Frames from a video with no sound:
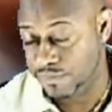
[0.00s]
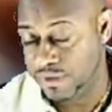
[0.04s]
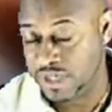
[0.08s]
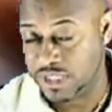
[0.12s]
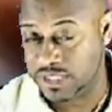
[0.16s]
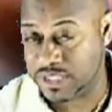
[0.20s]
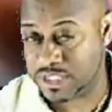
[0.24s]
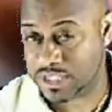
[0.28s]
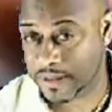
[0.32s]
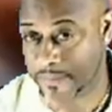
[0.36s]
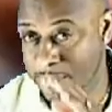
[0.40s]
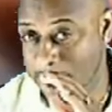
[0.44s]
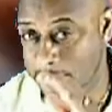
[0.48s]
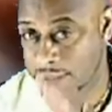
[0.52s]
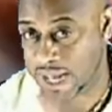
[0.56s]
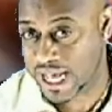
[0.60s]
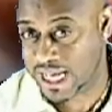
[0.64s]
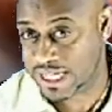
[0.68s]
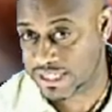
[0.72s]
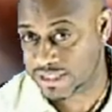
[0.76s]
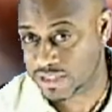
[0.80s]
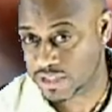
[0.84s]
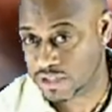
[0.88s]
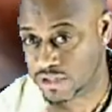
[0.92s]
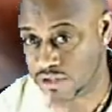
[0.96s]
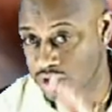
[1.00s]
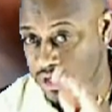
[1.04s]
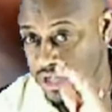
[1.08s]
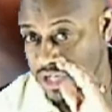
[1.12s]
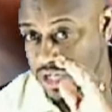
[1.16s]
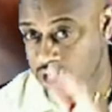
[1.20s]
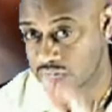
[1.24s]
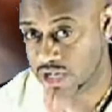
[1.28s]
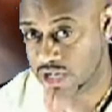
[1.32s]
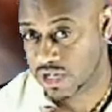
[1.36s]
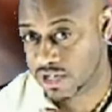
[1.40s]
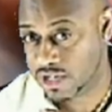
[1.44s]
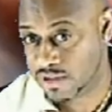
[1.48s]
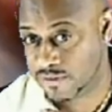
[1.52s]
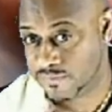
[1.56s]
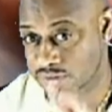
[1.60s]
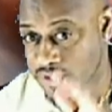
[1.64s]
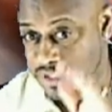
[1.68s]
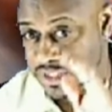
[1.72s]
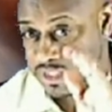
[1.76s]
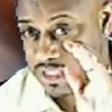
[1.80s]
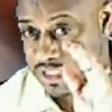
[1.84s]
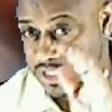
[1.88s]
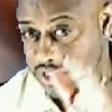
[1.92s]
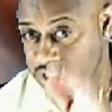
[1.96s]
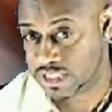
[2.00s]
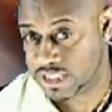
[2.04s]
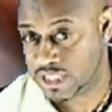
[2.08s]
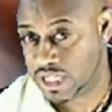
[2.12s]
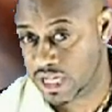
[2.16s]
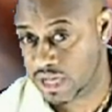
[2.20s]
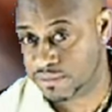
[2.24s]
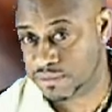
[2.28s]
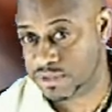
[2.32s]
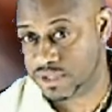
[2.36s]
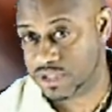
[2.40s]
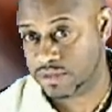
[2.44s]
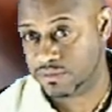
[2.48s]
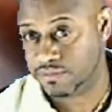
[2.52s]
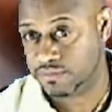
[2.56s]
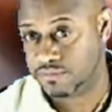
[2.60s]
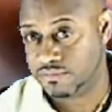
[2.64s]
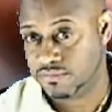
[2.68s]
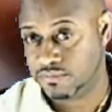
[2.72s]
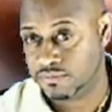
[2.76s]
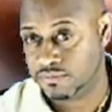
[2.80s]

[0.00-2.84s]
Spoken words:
is the master of deception.